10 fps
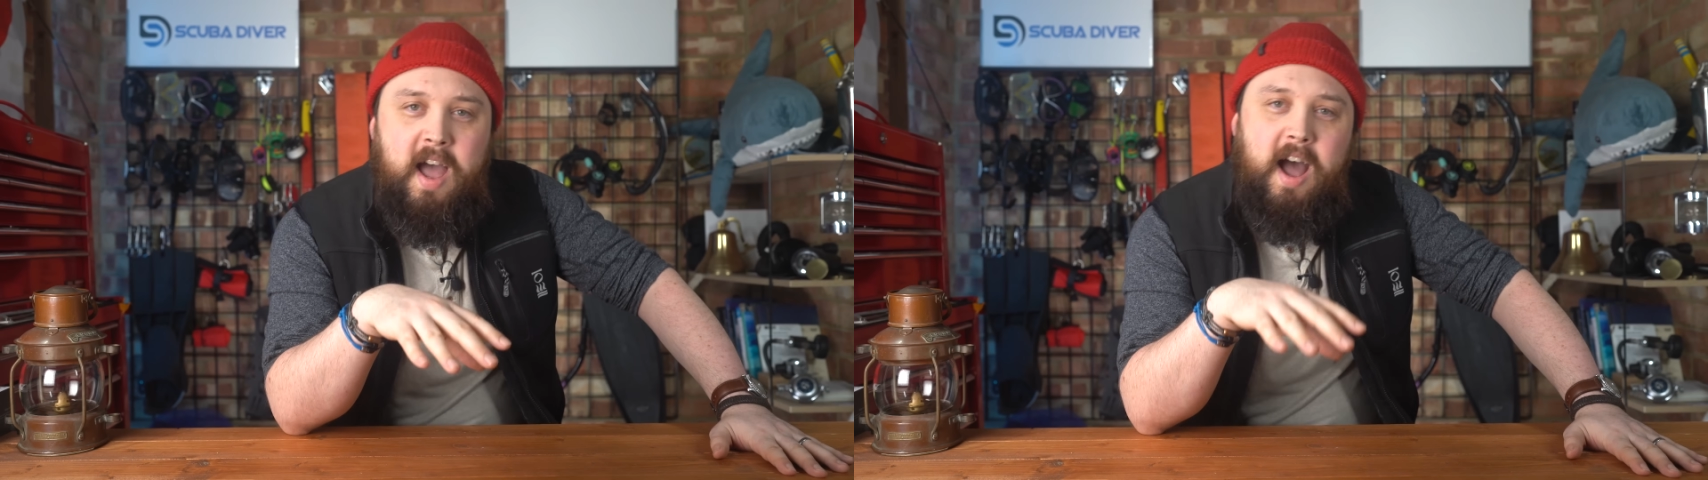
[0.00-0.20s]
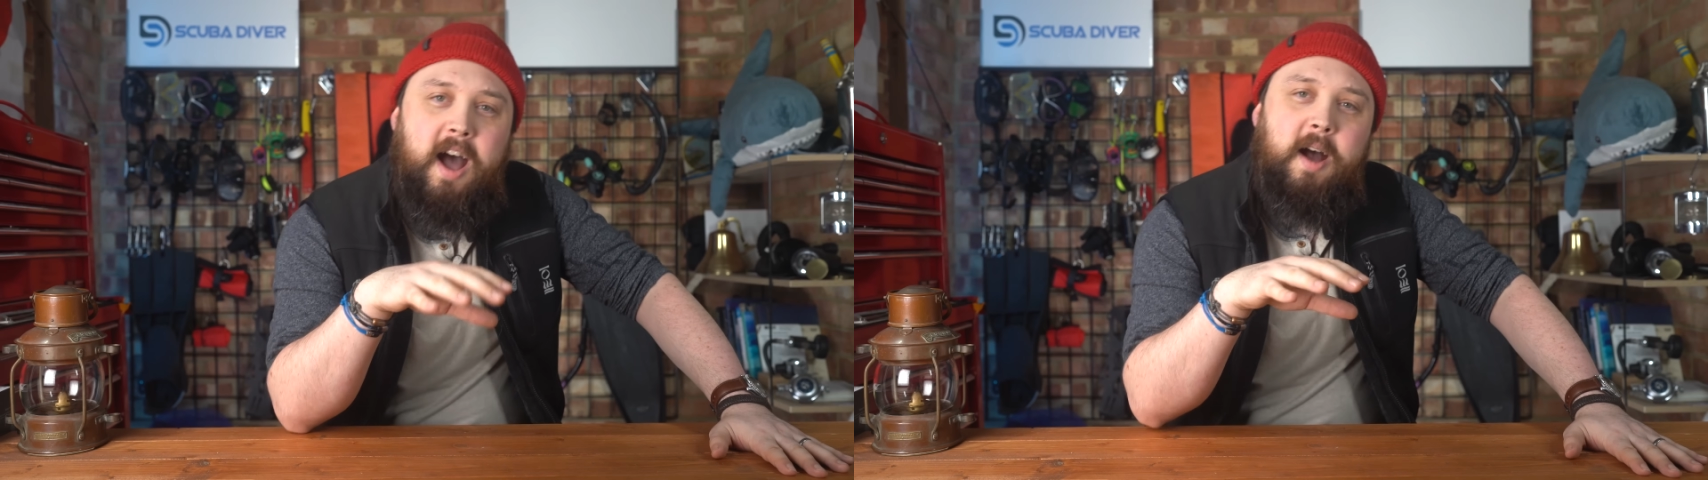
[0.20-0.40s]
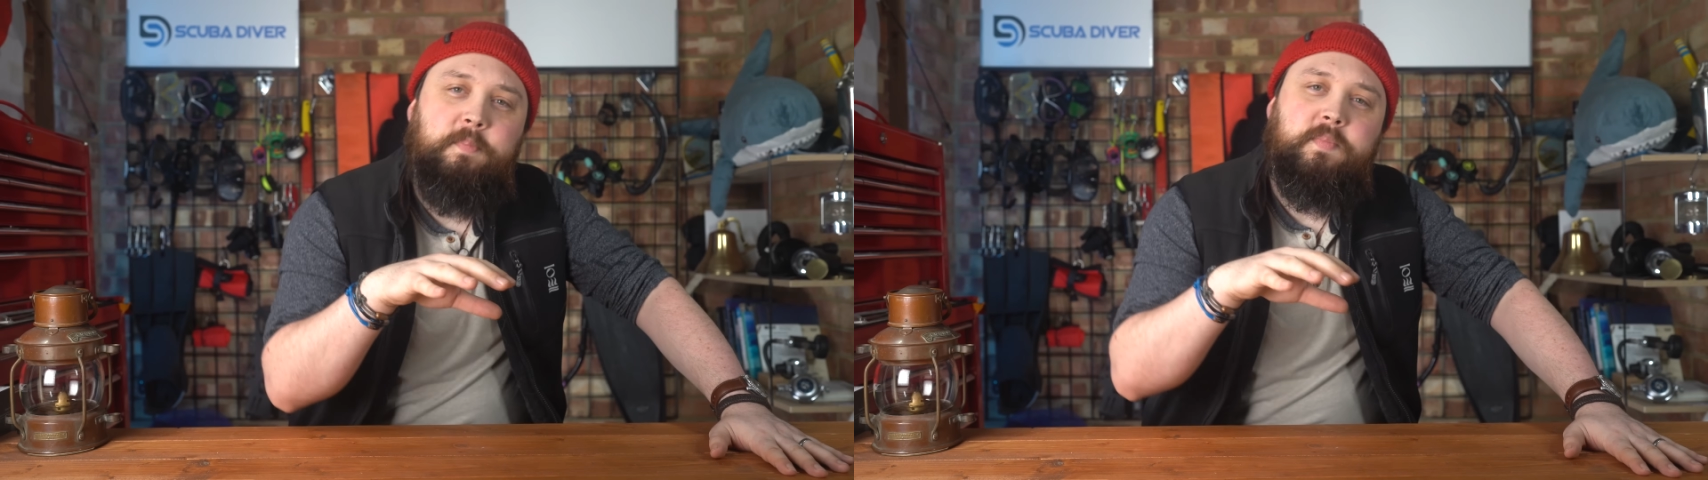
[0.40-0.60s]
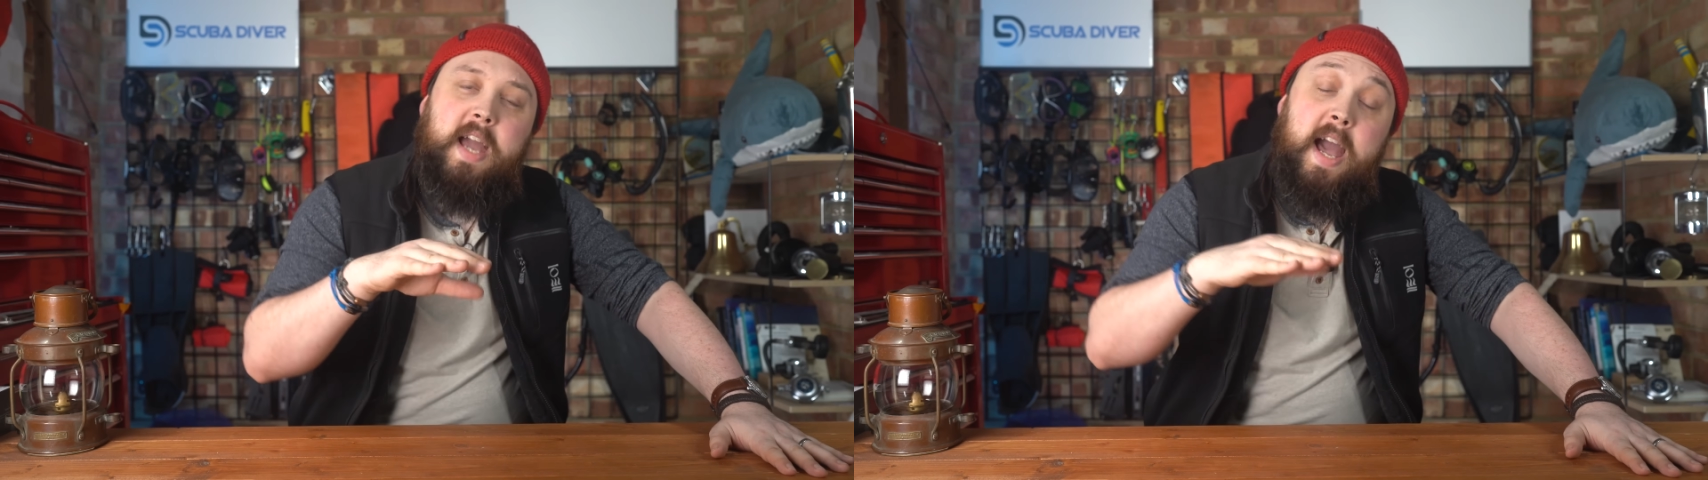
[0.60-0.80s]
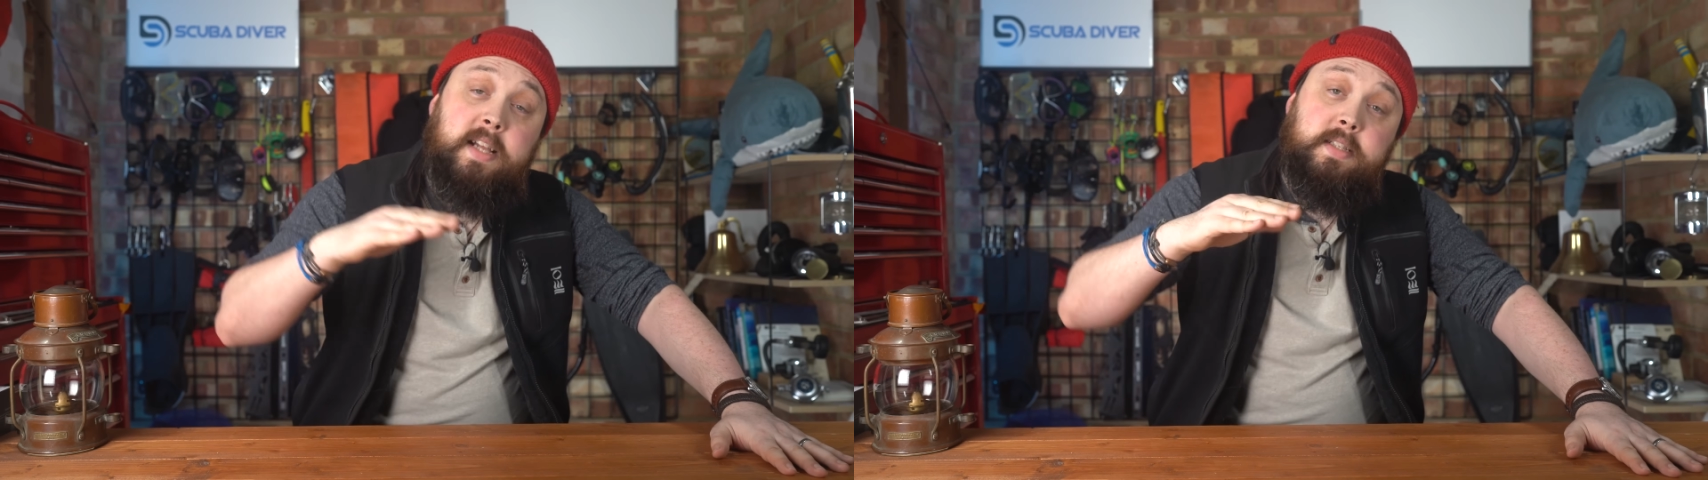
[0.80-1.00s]

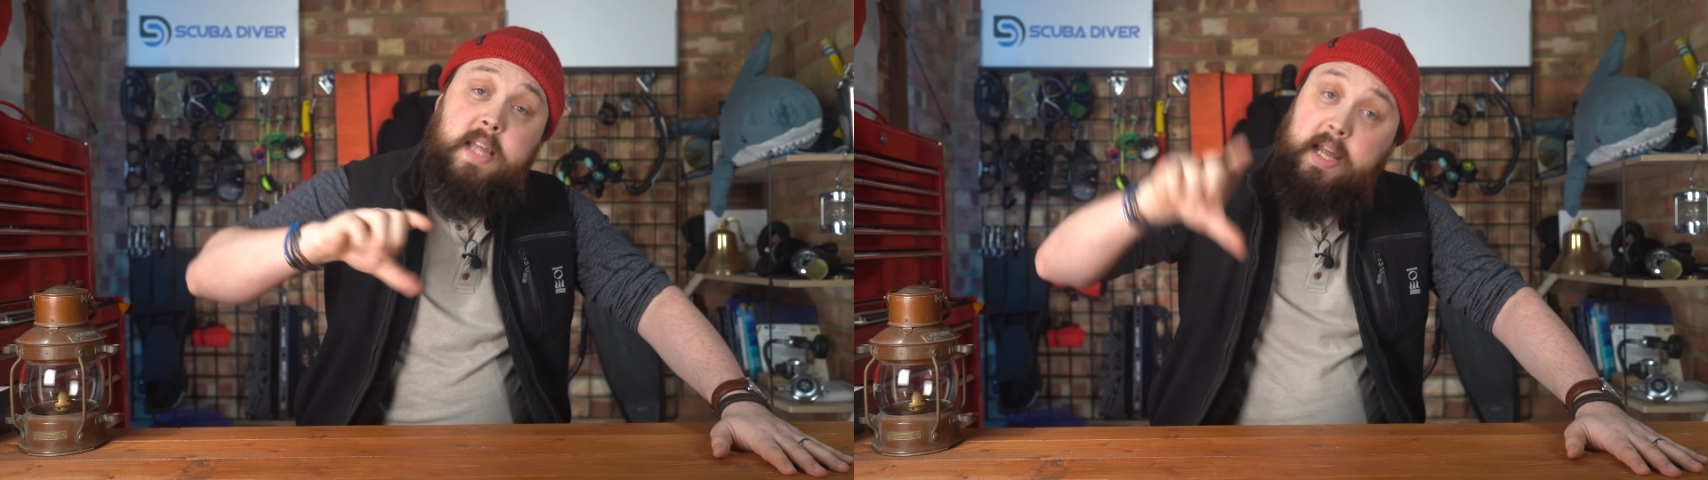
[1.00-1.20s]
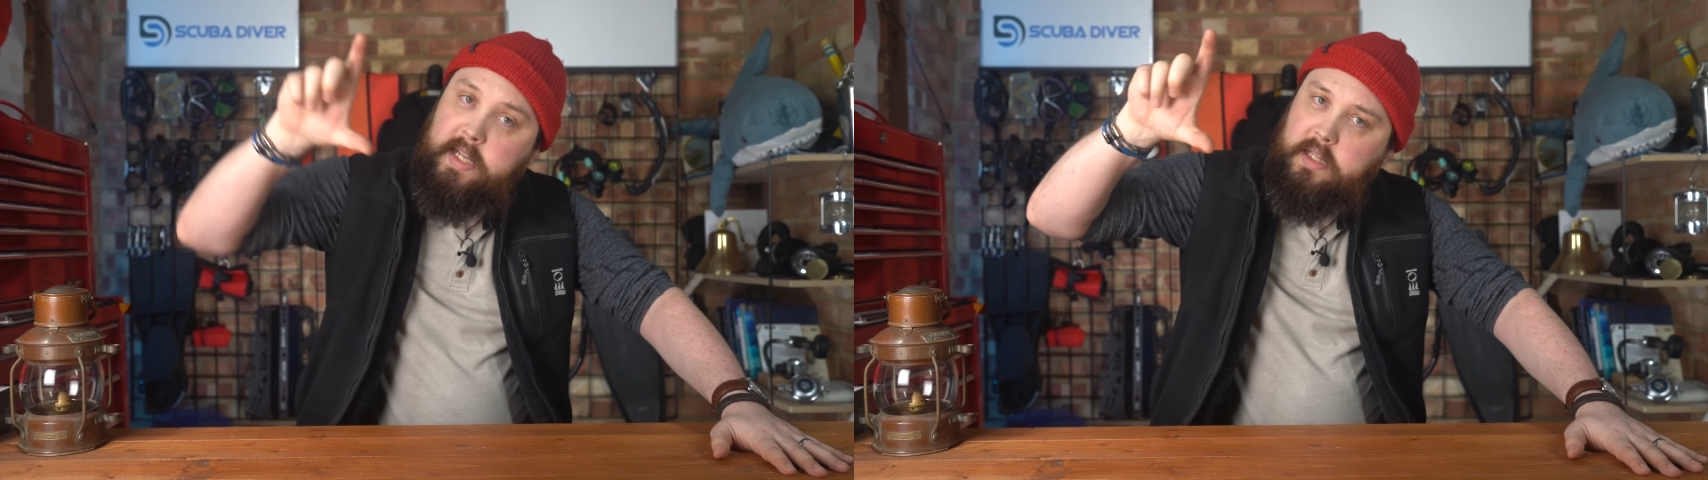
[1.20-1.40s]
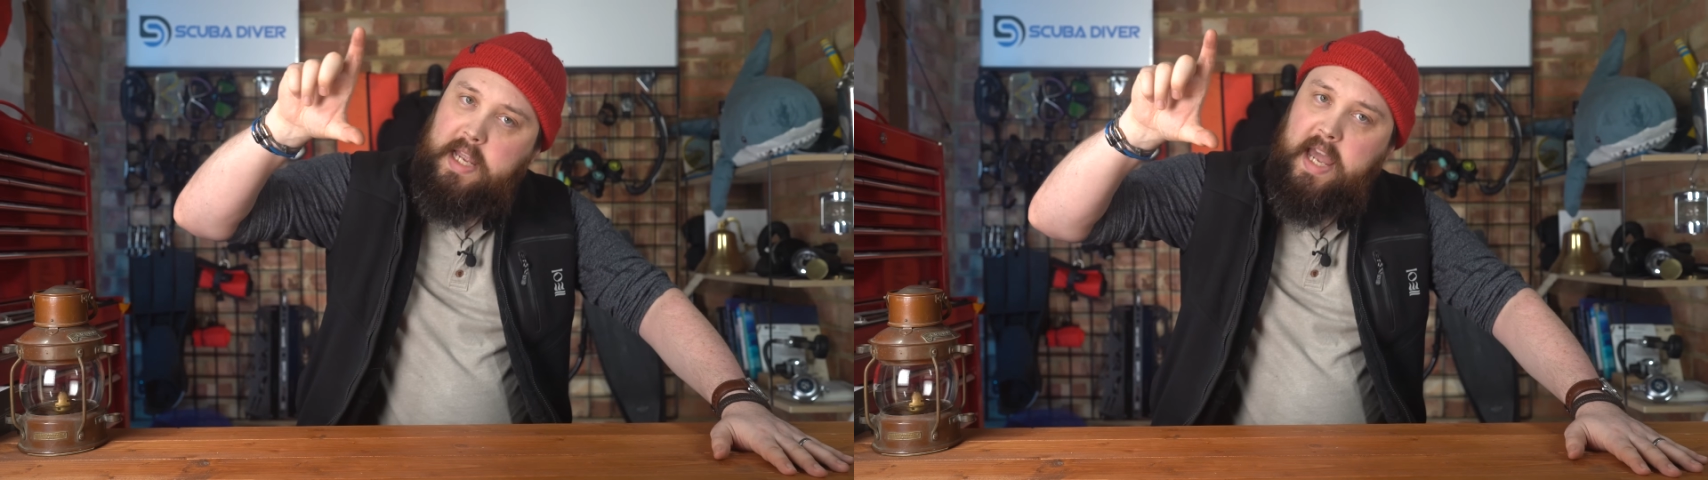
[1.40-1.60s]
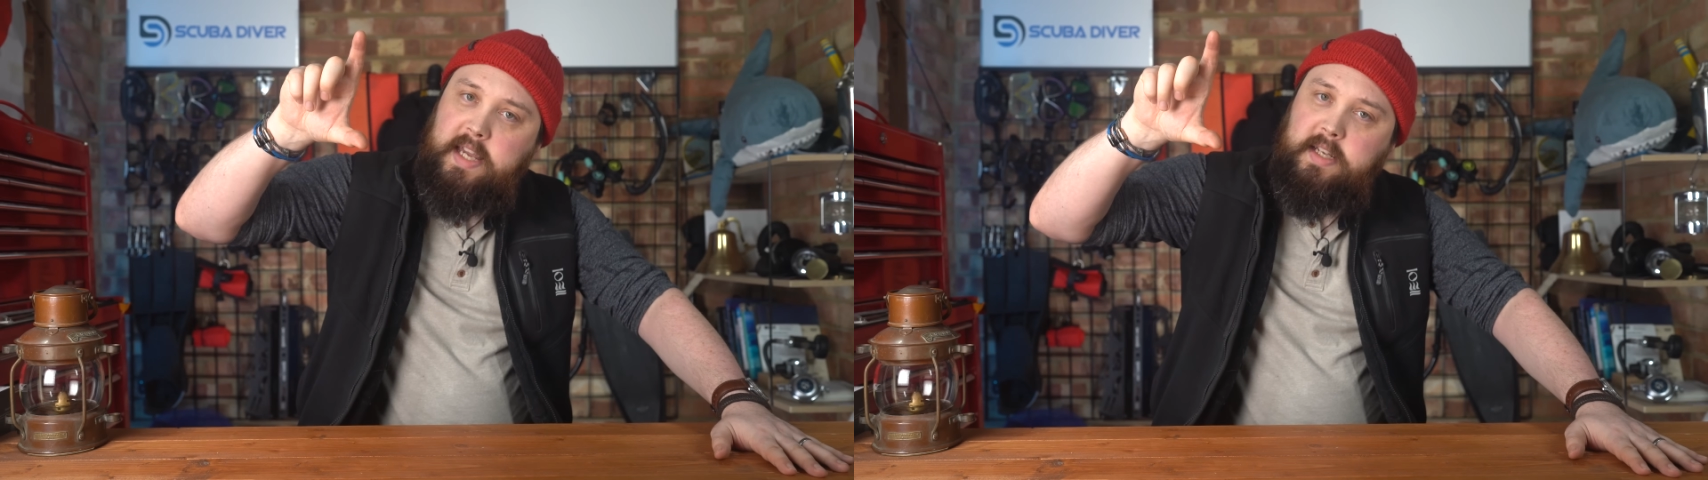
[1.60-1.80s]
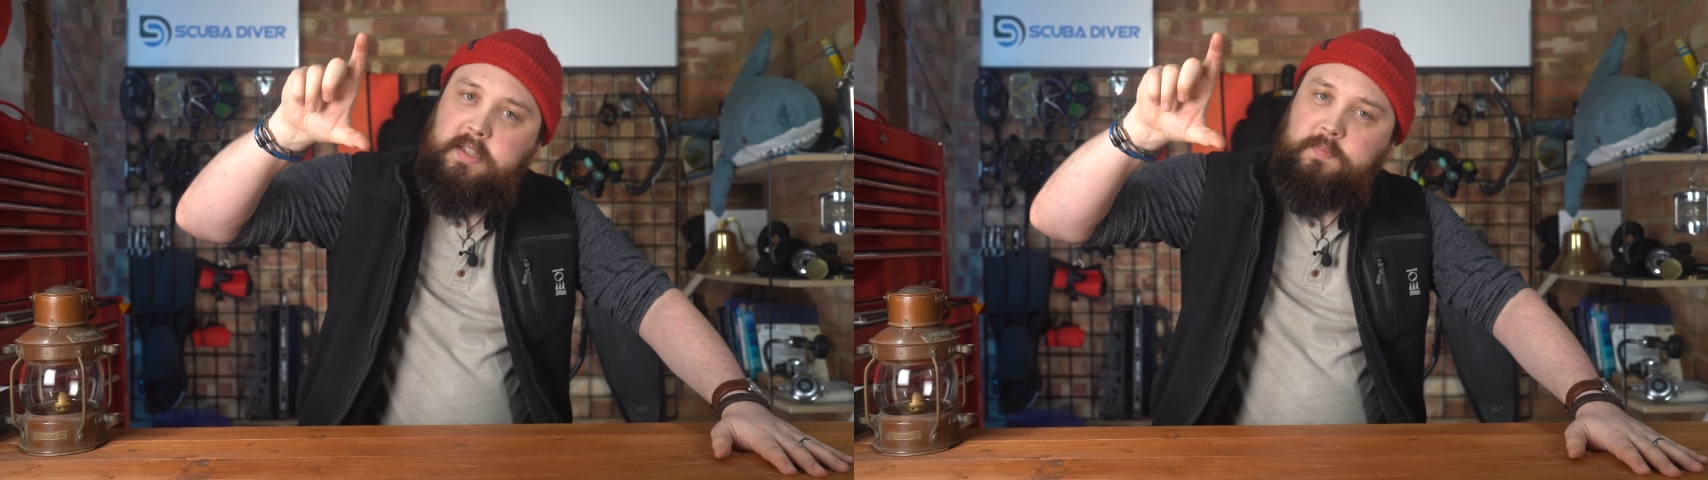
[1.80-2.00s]
And that little
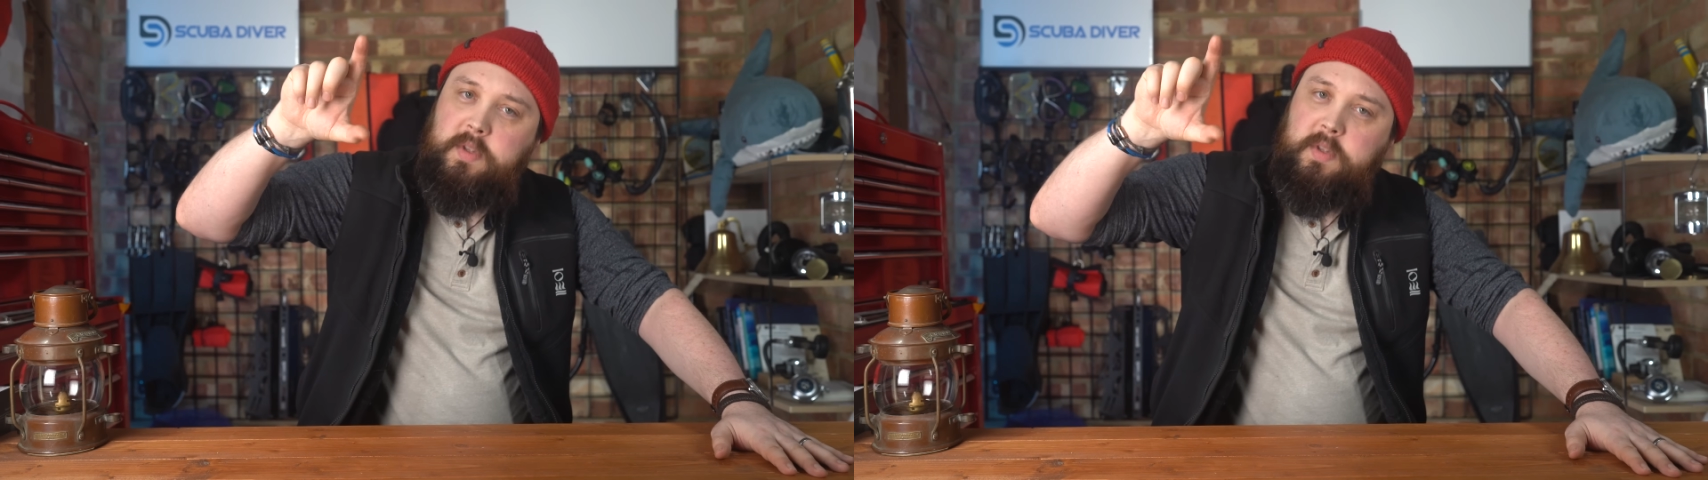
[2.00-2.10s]
gauge,